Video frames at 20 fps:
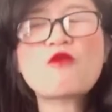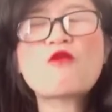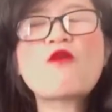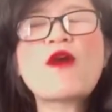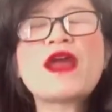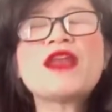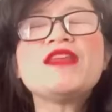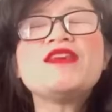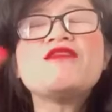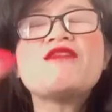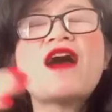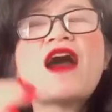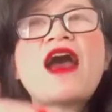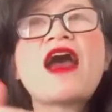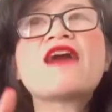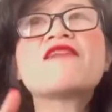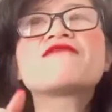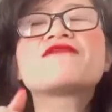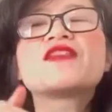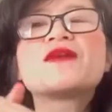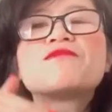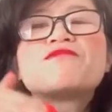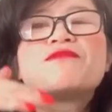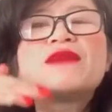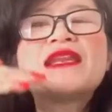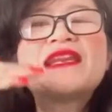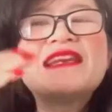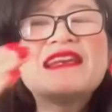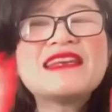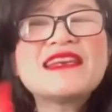when you have the
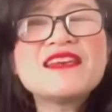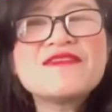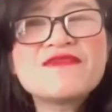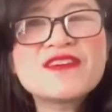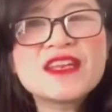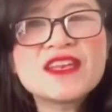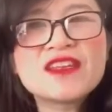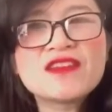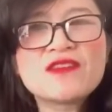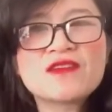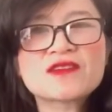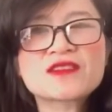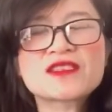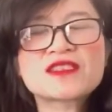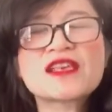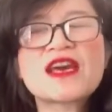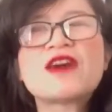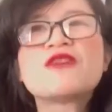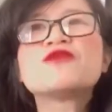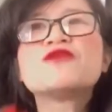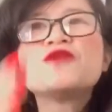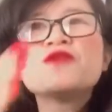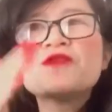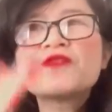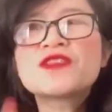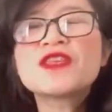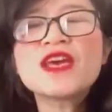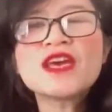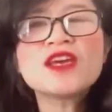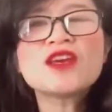belief in yourself, you
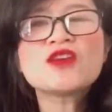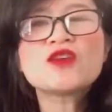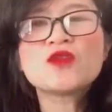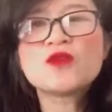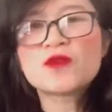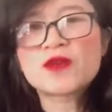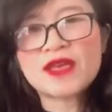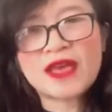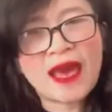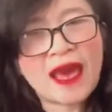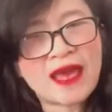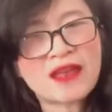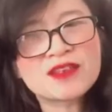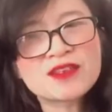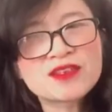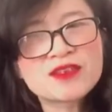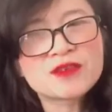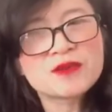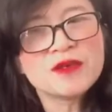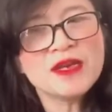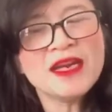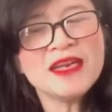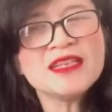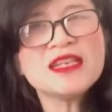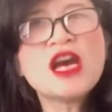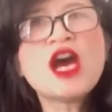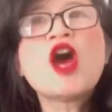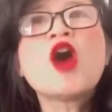think you can do it,